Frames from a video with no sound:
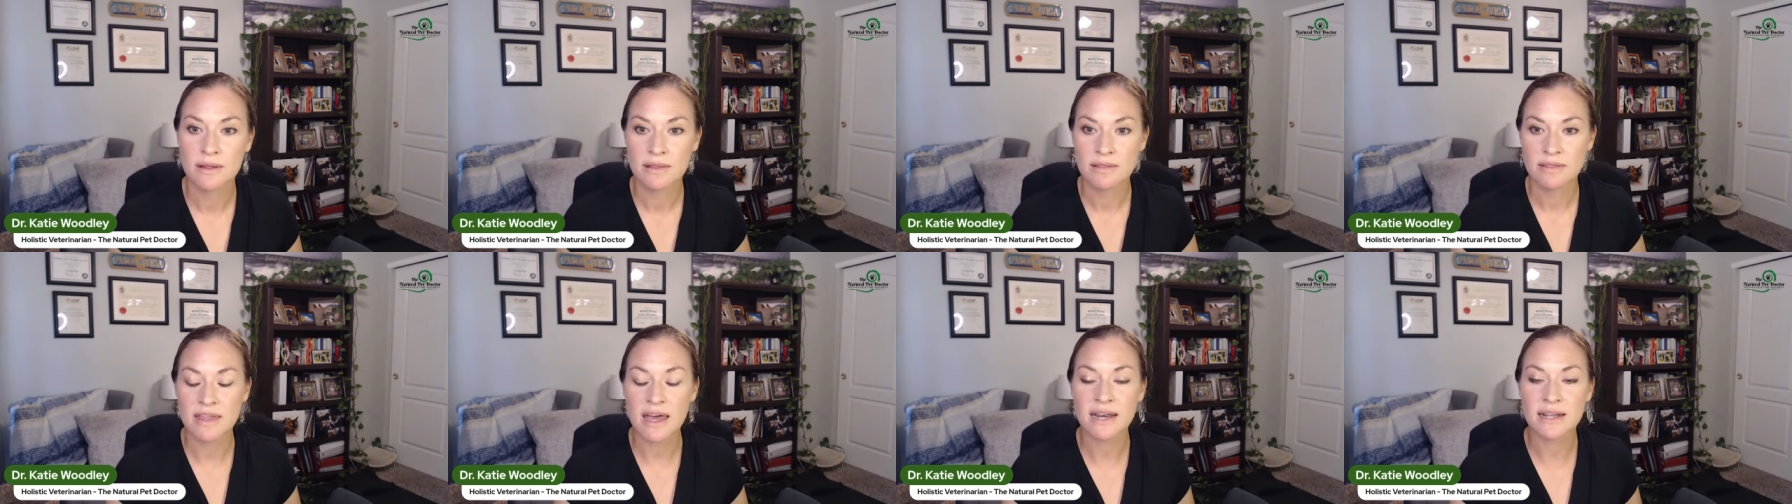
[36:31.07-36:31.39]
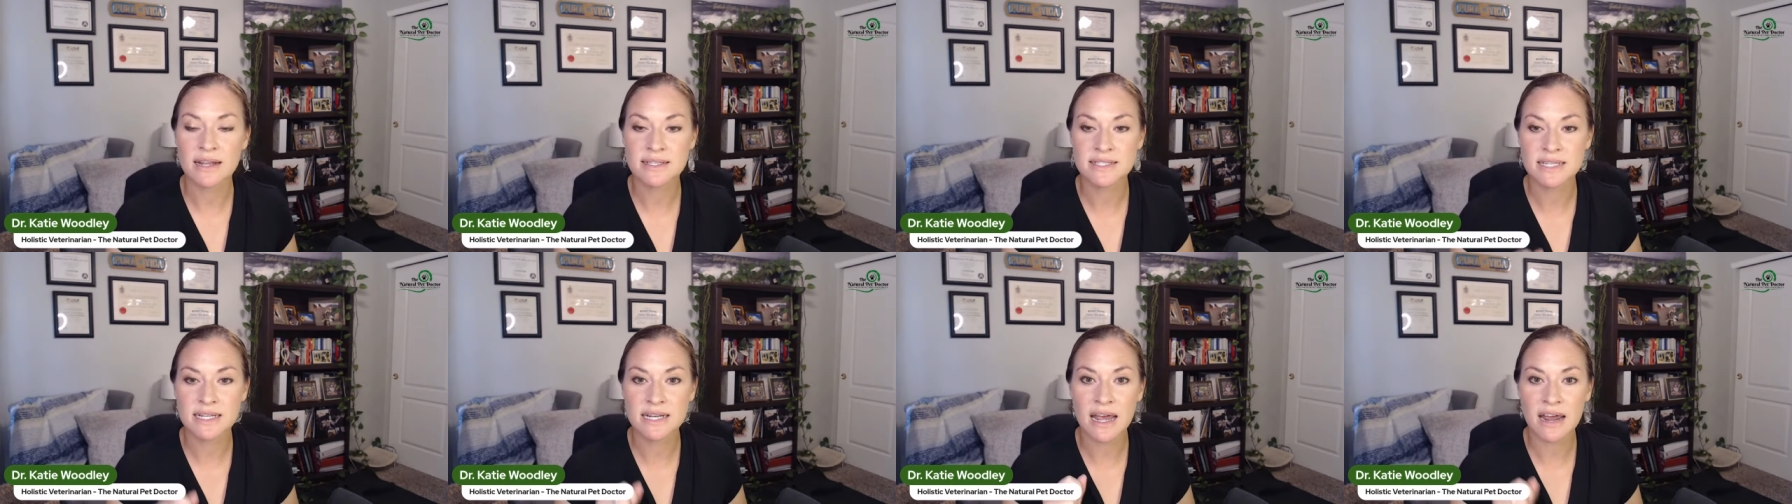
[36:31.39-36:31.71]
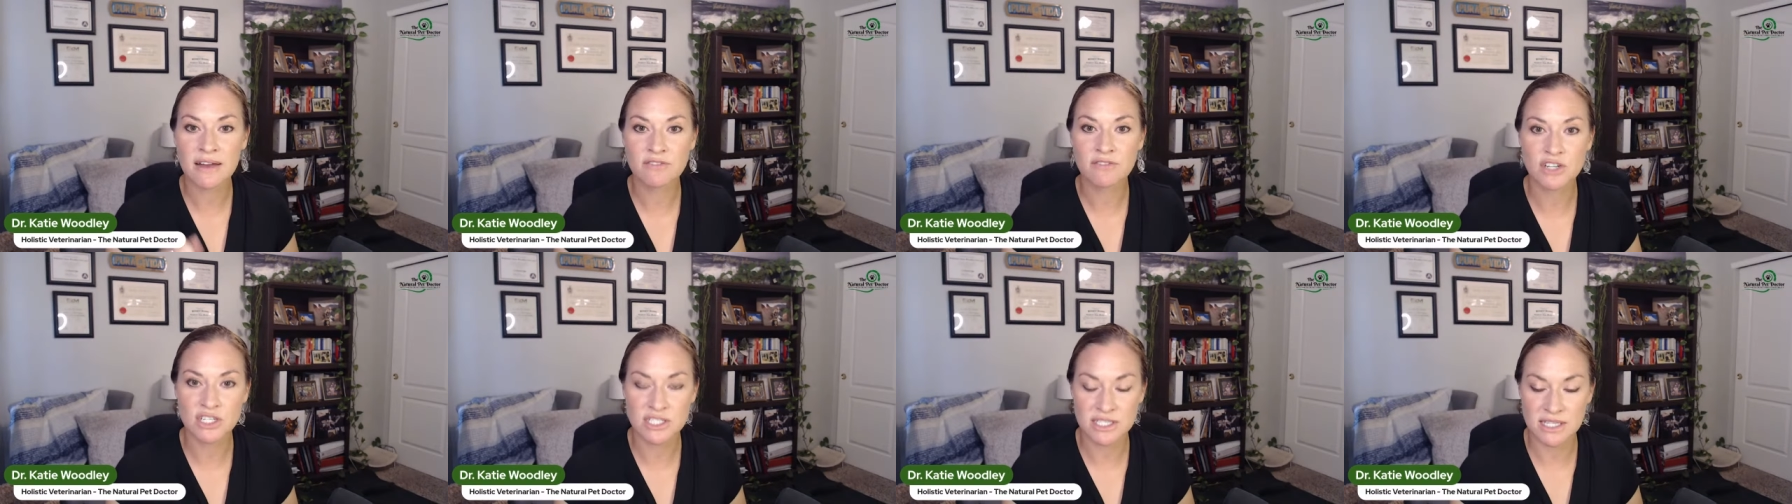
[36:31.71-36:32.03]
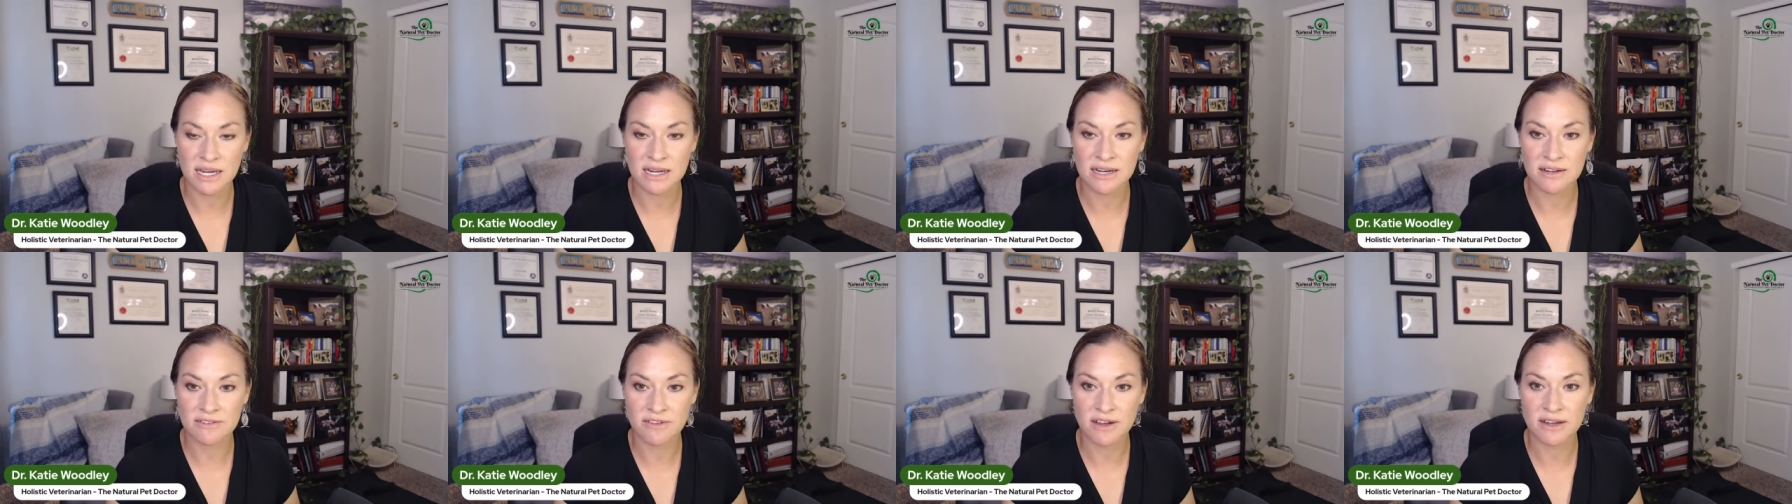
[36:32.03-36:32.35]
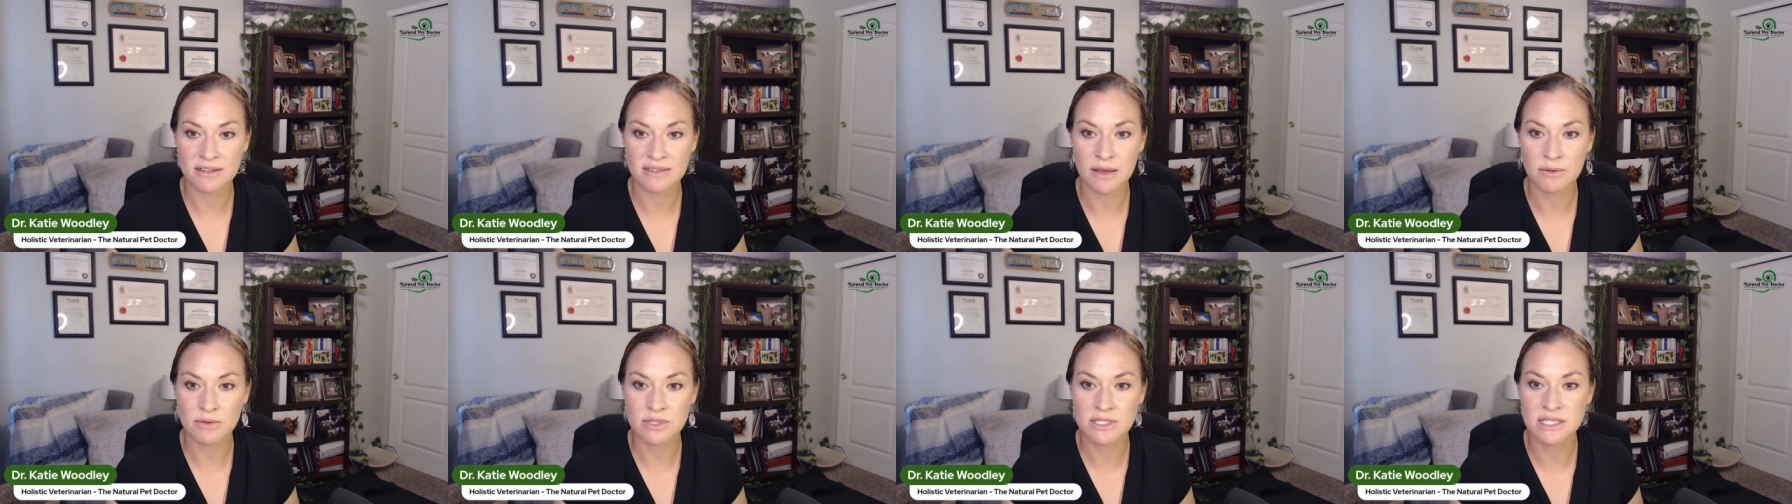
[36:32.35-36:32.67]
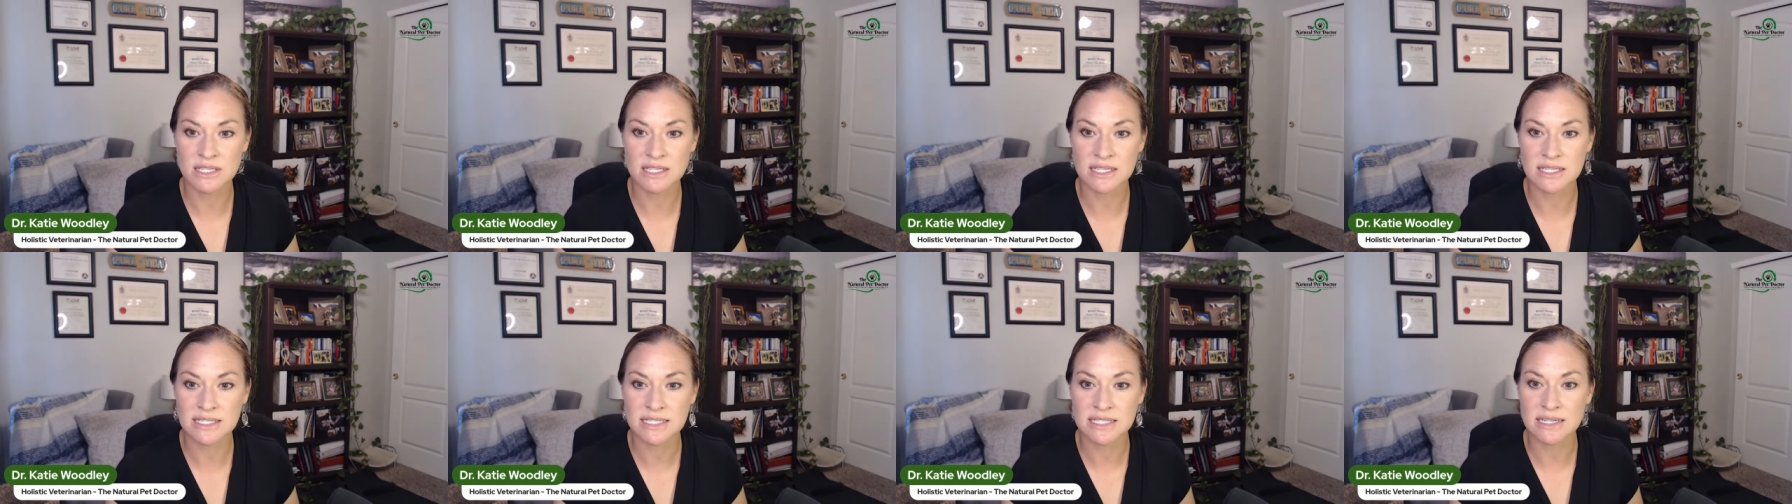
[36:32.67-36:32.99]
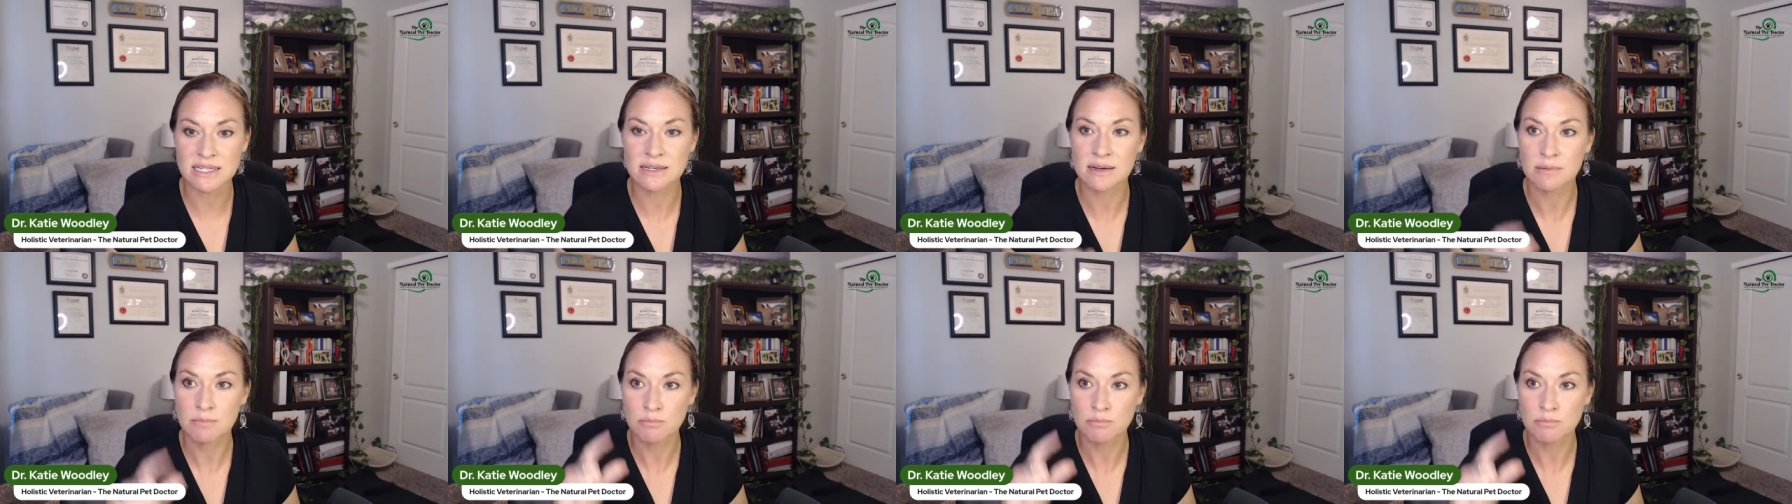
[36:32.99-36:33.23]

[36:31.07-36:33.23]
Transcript: That is an adverse side effect that was listed